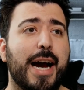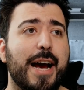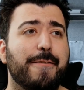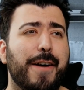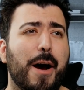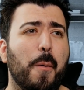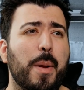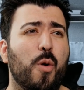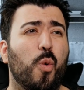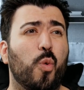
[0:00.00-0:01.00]
to it. I've
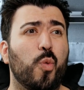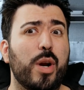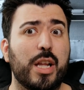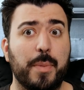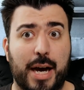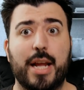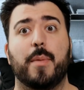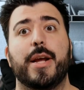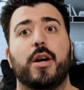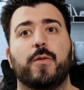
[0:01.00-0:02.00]
been really behind
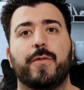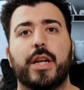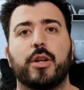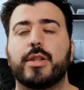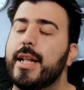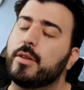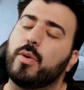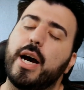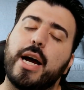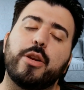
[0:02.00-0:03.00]
on my note videos, and that's
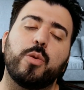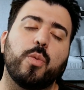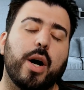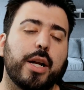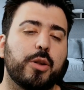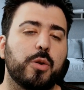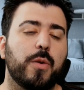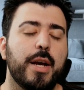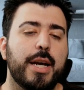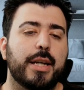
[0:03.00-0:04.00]
why I do want
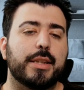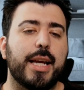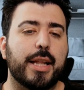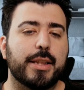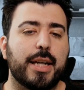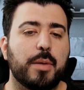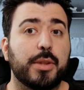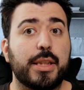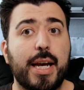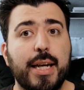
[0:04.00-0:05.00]
to take the time
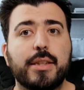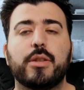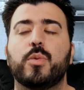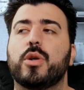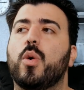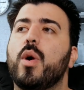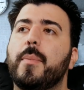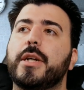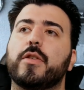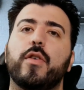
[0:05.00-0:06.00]
tonight to record
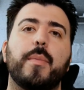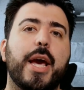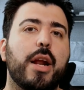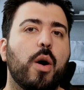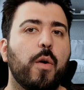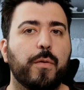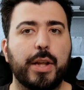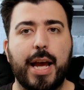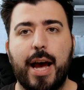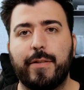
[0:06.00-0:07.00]
a bunch of them and
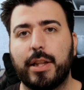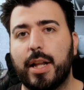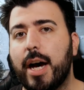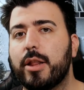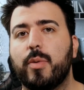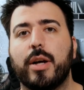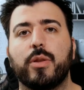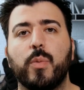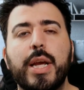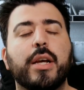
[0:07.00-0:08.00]
hopefully have a lot throughout
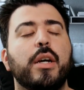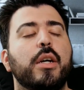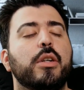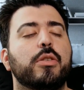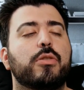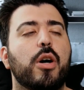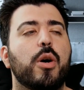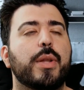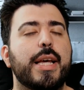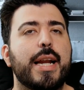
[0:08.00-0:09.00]
the week
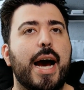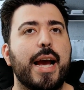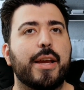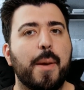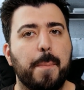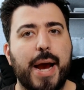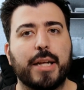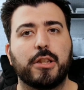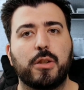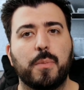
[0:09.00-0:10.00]
so that I get
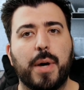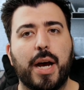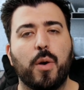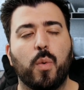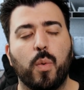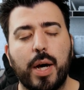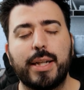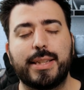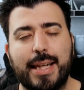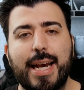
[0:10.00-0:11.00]
back to my
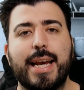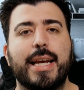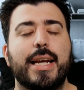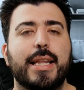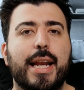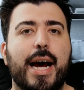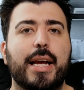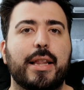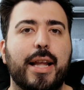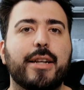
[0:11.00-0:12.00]
one a day that
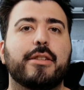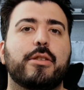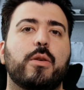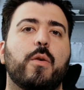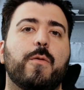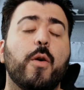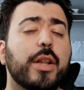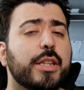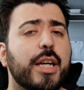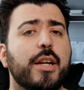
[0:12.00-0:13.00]
I like to do
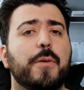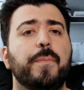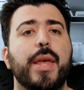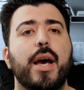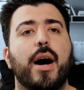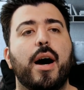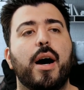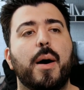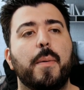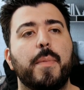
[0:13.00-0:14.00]
for the channel.
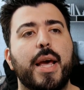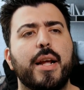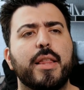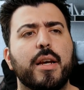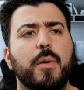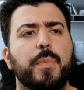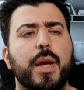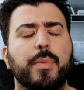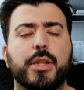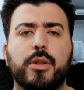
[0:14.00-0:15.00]
Um, and I think I'll
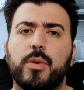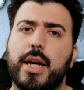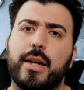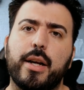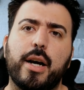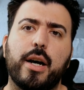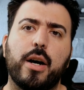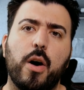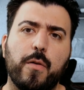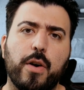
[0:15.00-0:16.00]
be able to do that
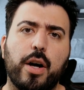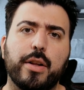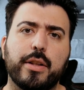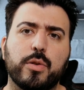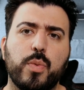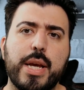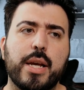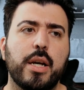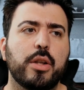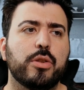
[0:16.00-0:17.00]
uh, overall this
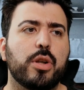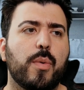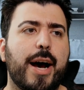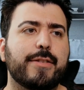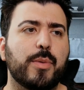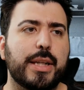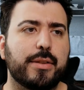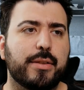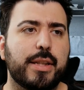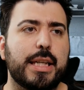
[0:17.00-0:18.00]
week. So we'll have to wait
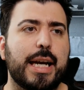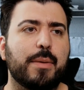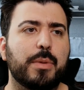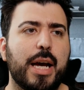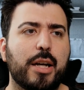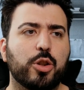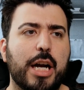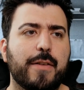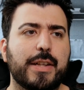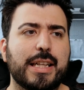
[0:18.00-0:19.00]
and see. I'm not
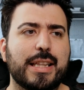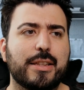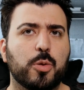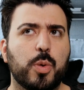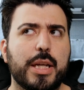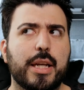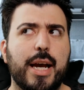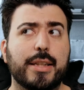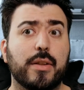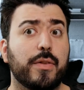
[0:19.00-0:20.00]
traveling this week
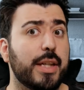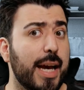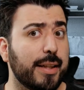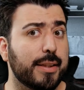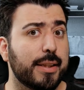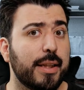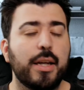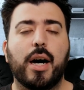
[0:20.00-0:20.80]
as of yet.